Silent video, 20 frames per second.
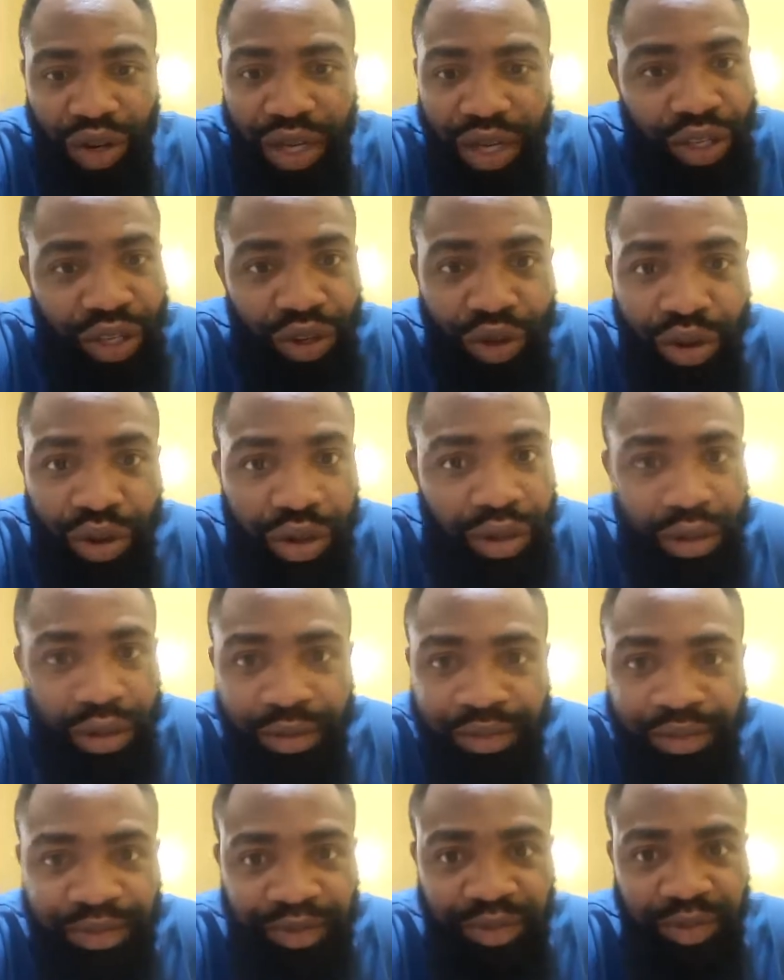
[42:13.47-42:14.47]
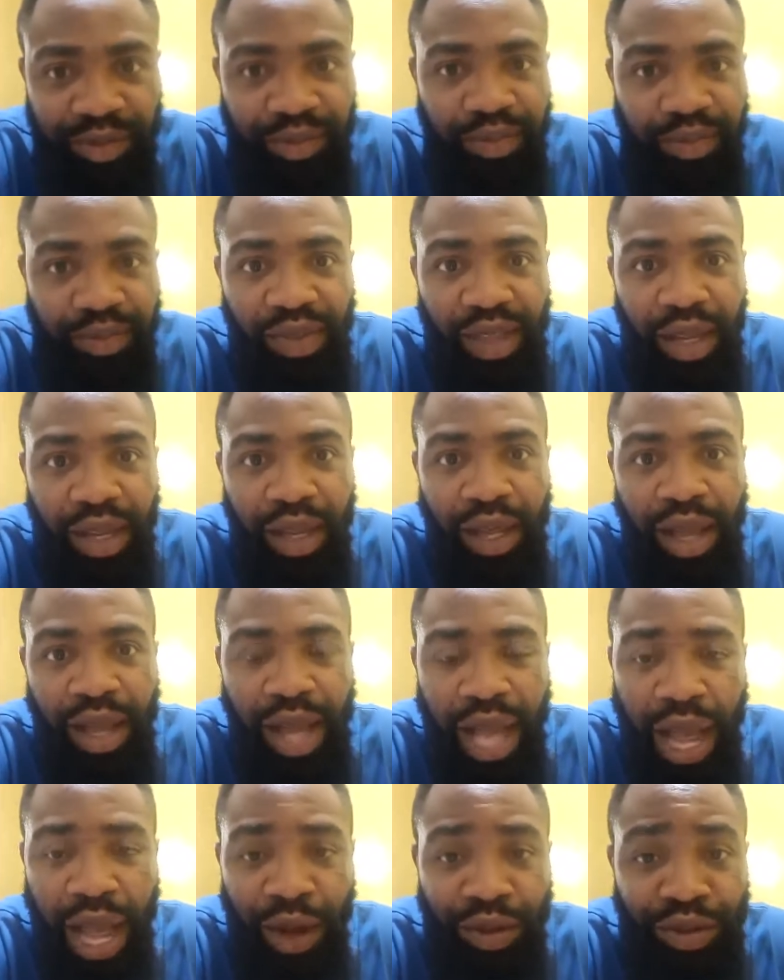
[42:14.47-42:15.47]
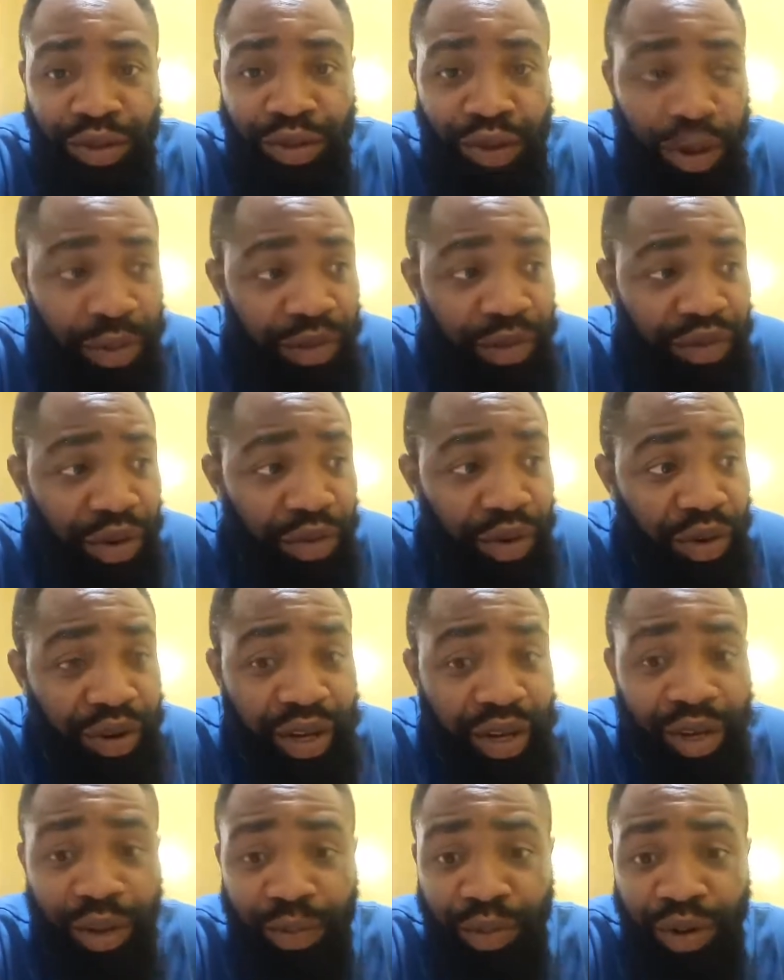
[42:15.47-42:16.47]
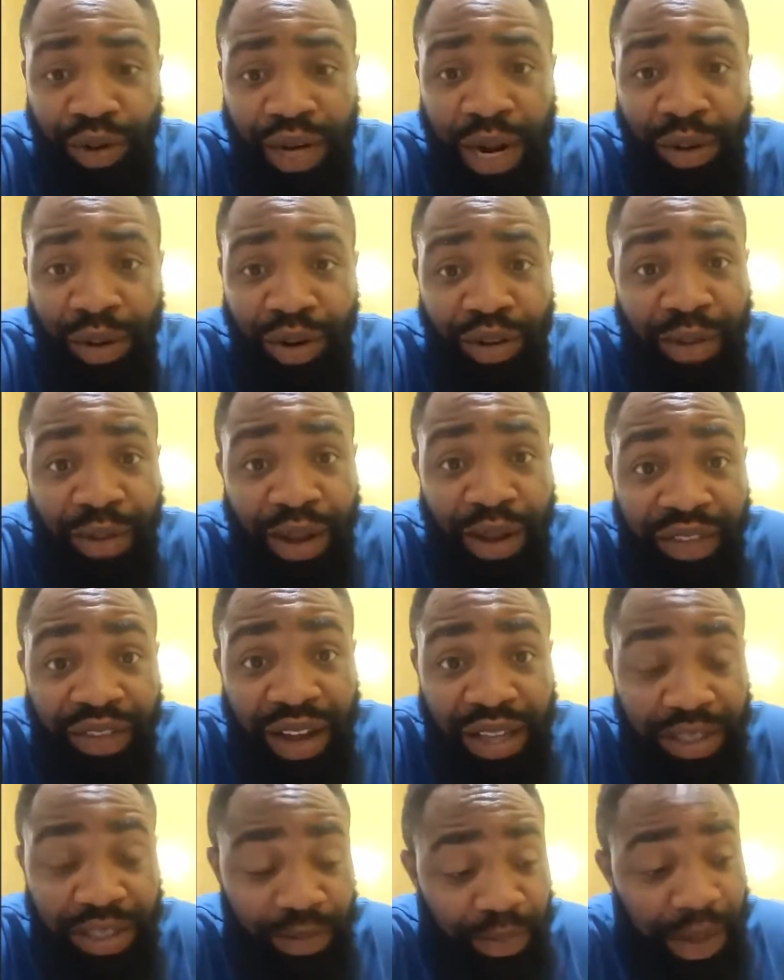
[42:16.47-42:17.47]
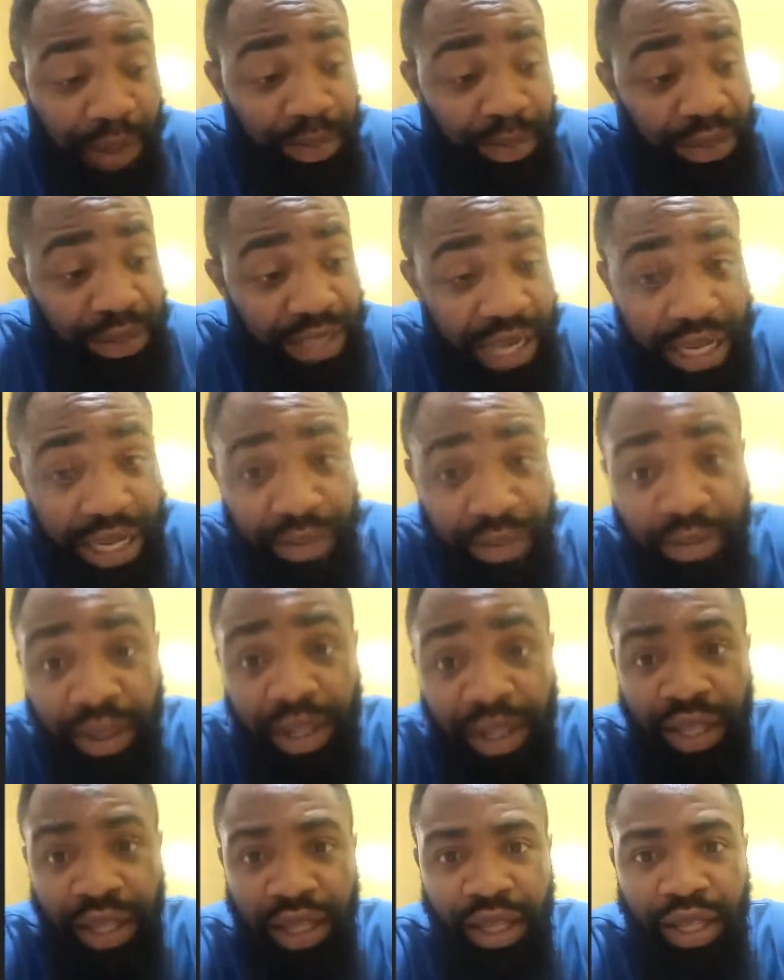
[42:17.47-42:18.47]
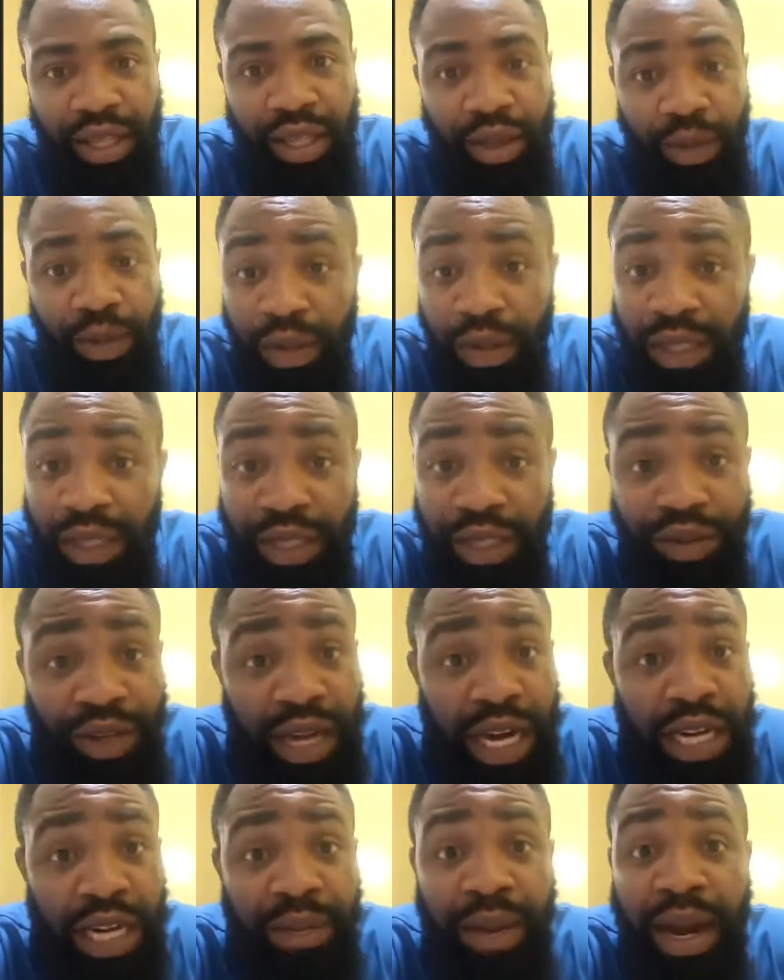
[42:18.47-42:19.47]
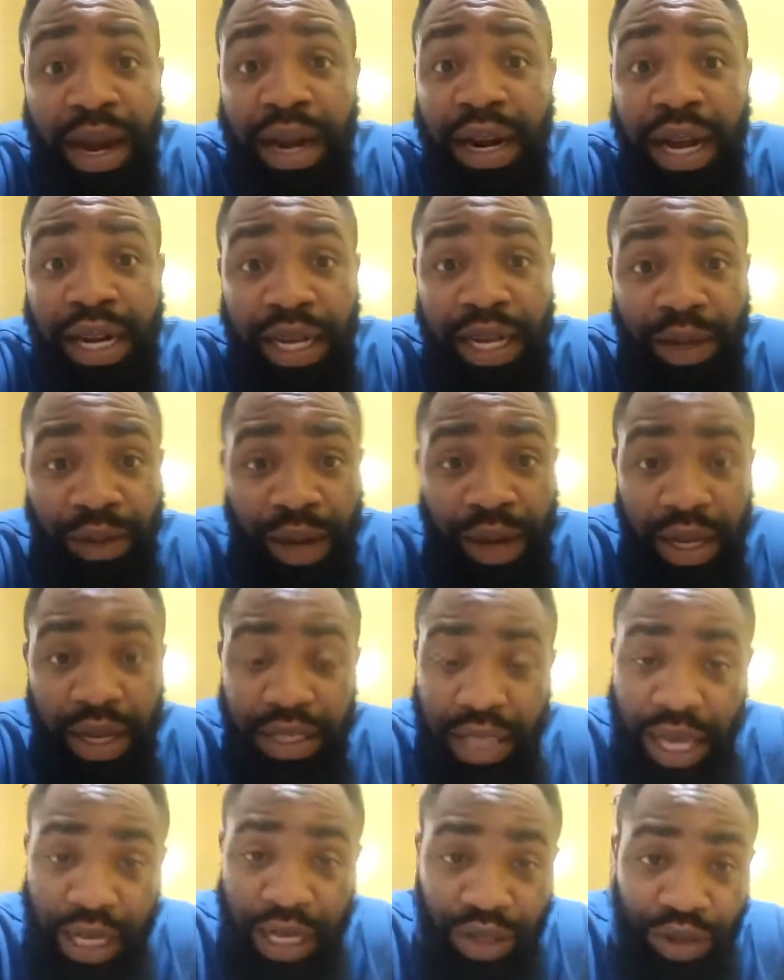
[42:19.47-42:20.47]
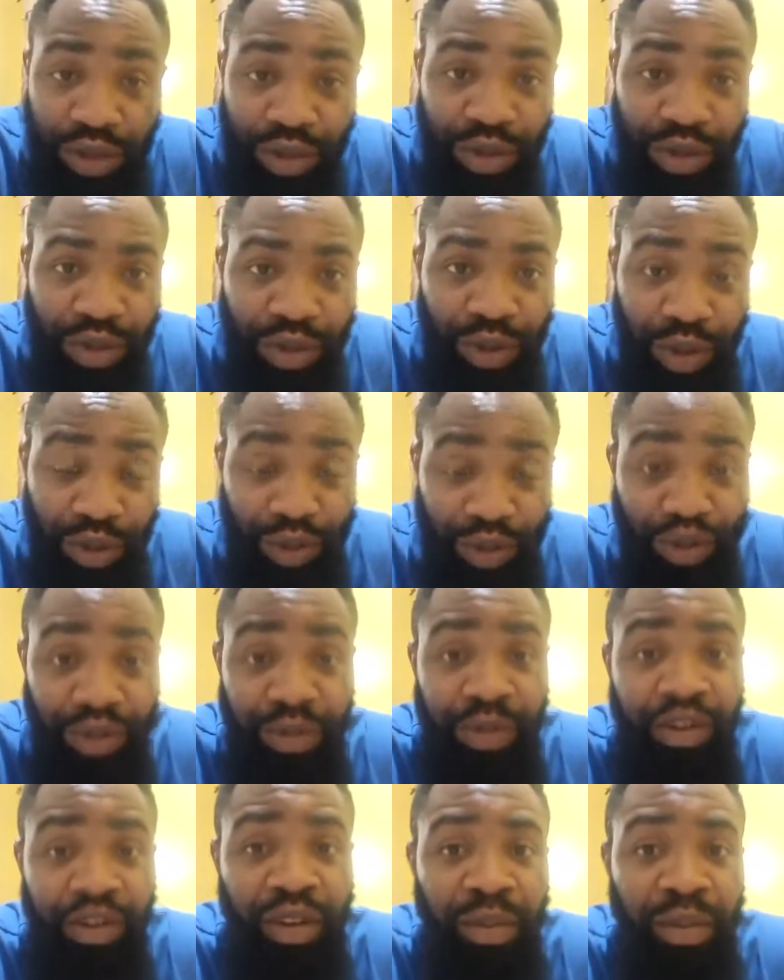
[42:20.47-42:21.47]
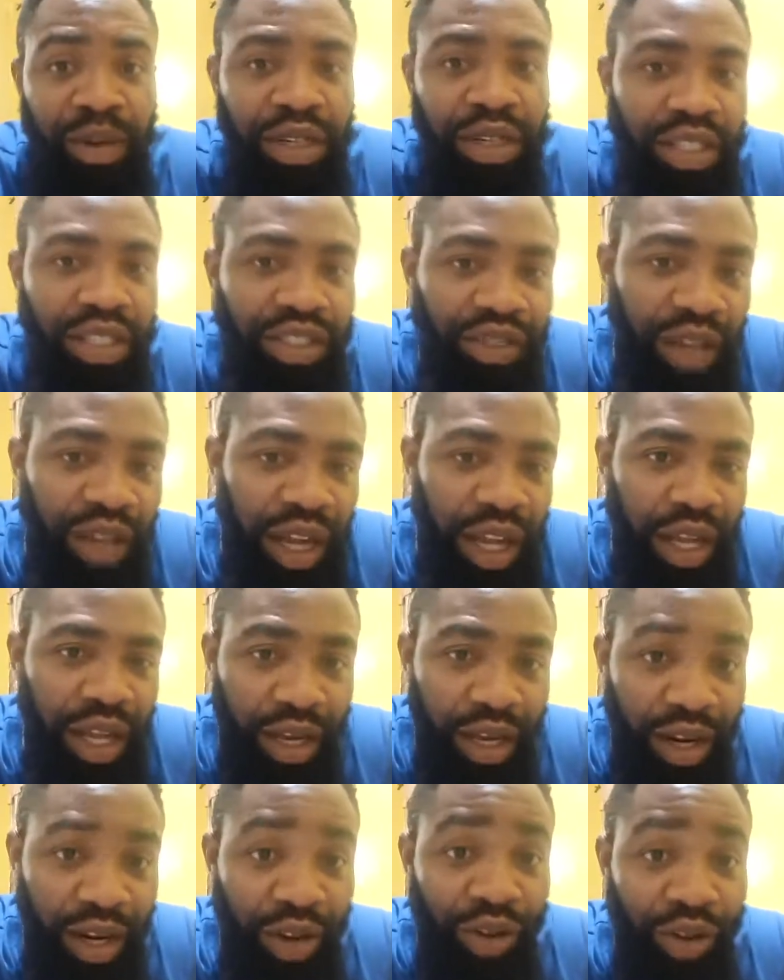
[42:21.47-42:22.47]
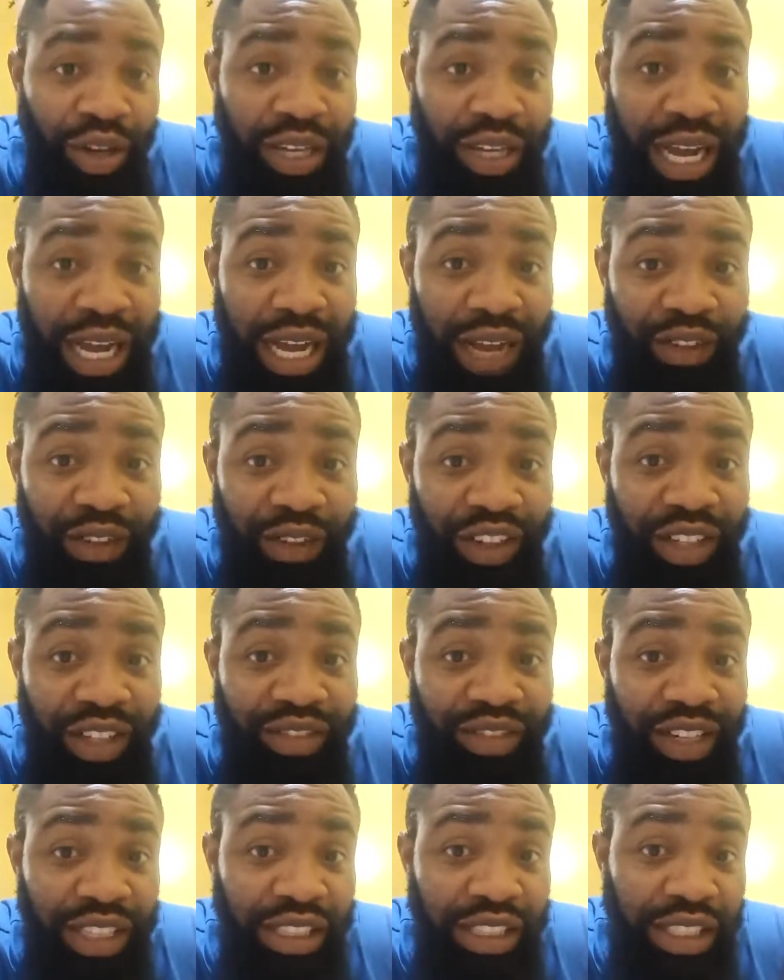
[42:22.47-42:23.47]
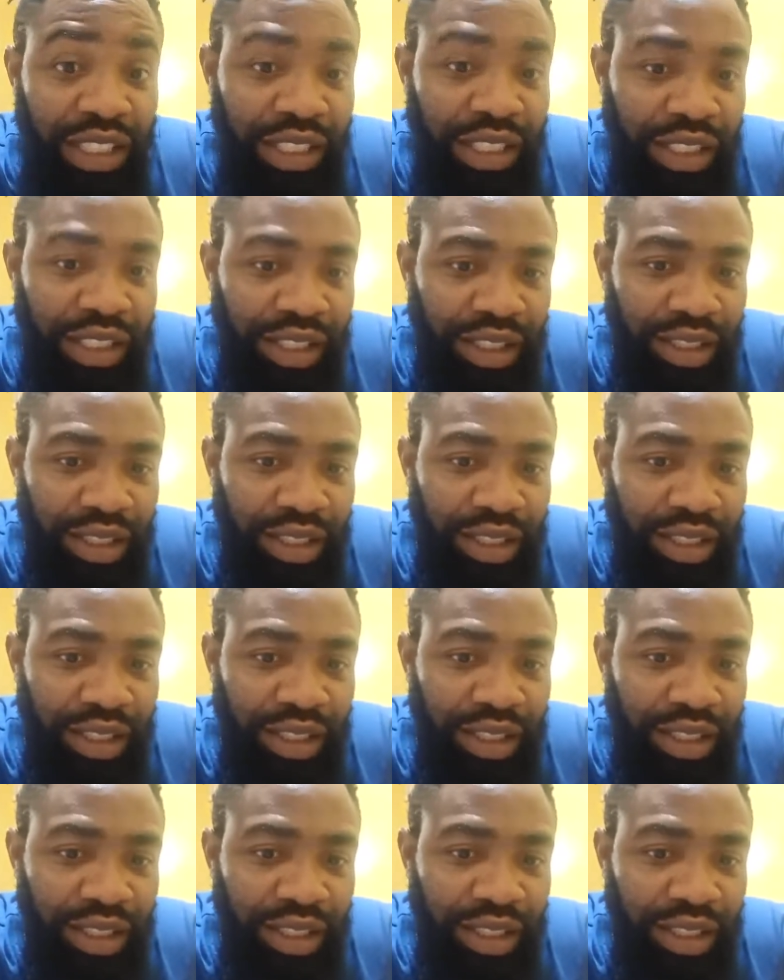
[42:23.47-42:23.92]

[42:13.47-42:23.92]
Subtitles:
You know, I was coming from one radio program. One of my fans parked beside me, wanted to carry me. I ran away. I said, you want to use me for money, Rishwa? Glory that I've not even attained.